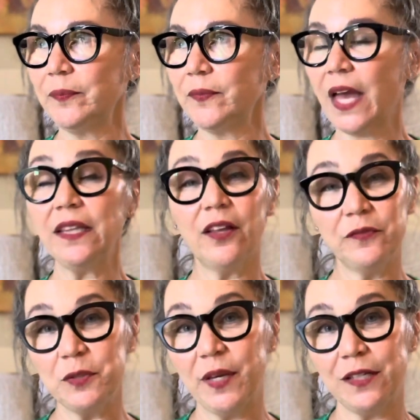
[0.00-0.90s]
I'd love
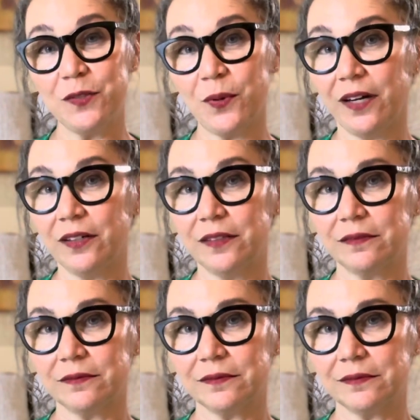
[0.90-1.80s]
to make a sweater,
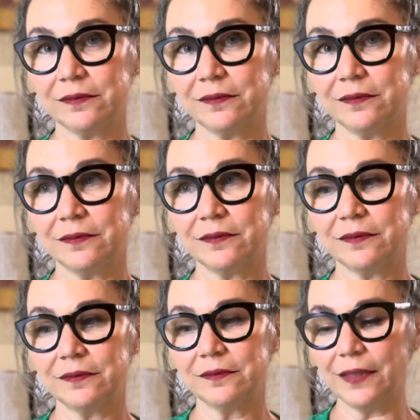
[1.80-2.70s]

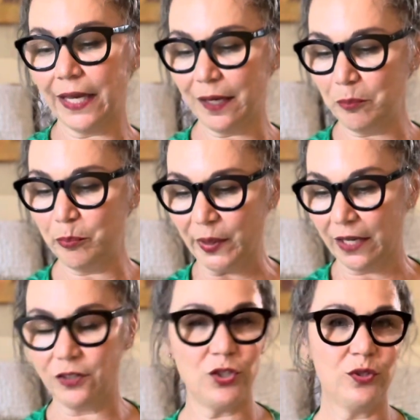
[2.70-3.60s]
like a
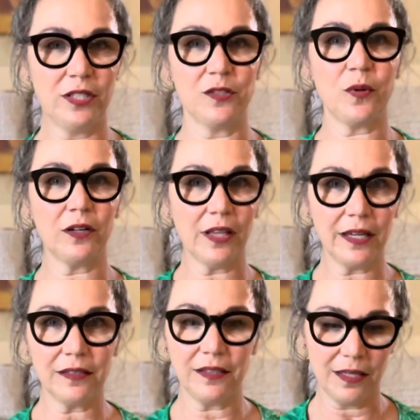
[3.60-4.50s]
big juicy sweater,
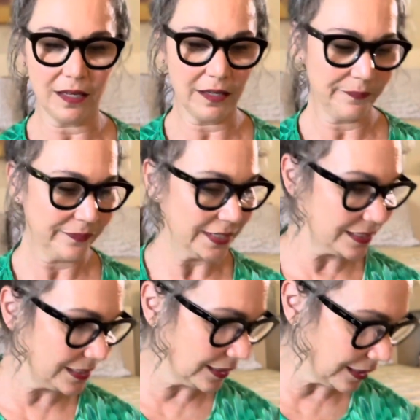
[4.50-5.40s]
like the
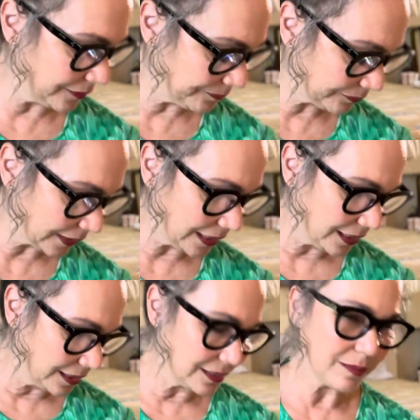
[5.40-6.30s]
Sela.
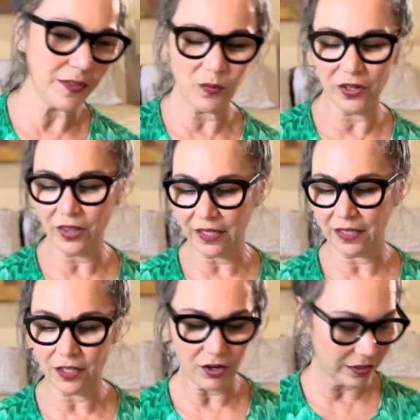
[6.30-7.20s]
Something where like the
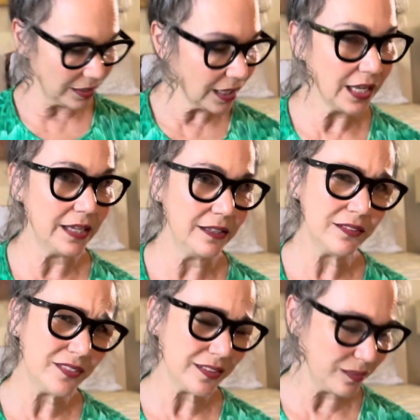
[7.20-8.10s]
yarn kind of
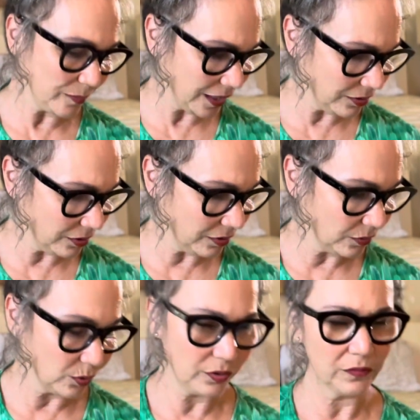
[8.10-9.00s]
doesn't matter,
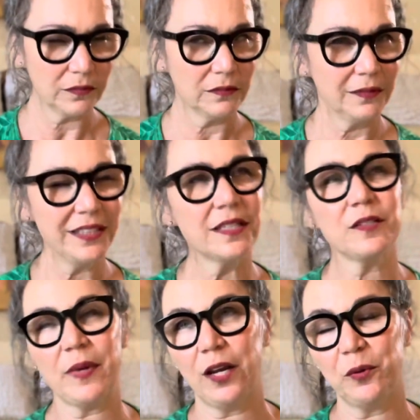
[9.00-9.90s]
or it does
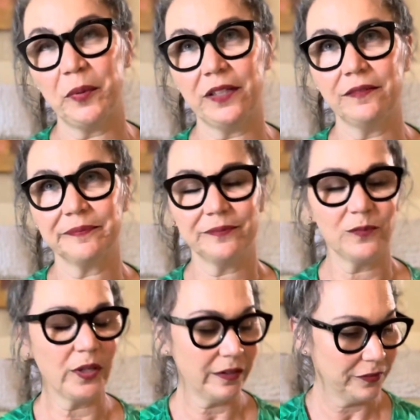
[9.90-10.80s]
matter, but
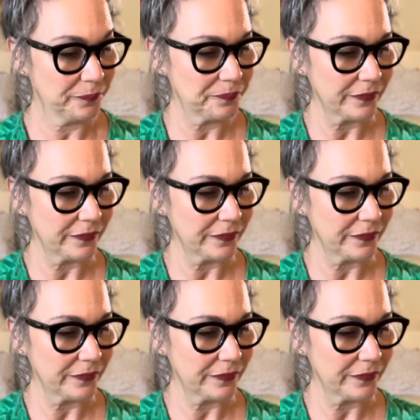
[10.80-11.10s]
whatever.